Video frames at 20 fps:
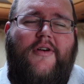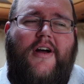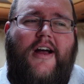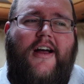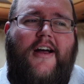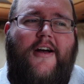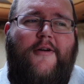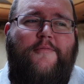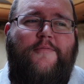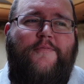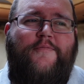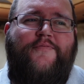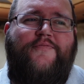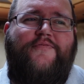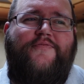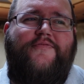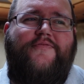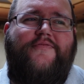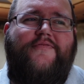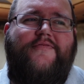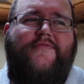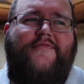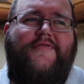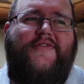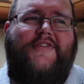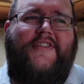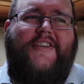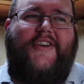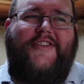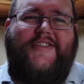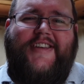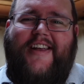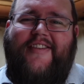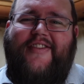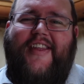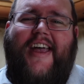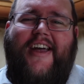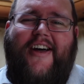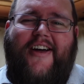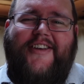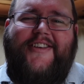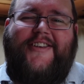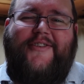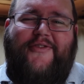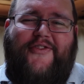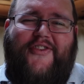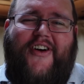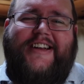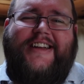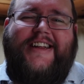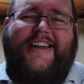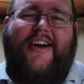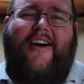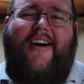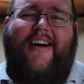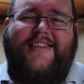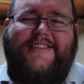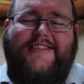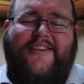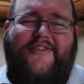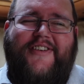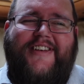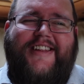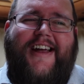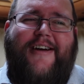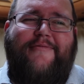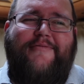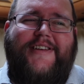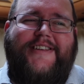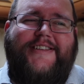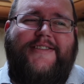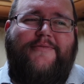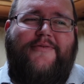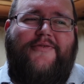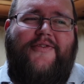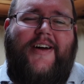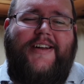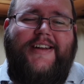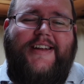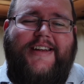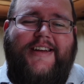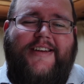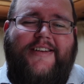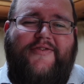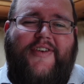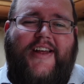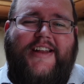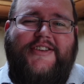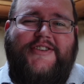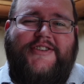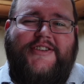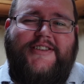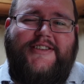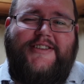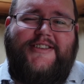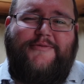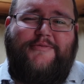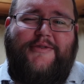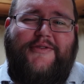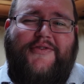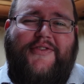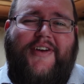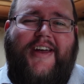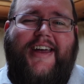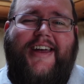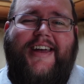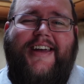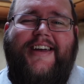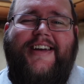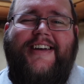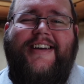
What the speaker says: Because they are some funny guys, and I think that'd be some funny adventures. To be fair,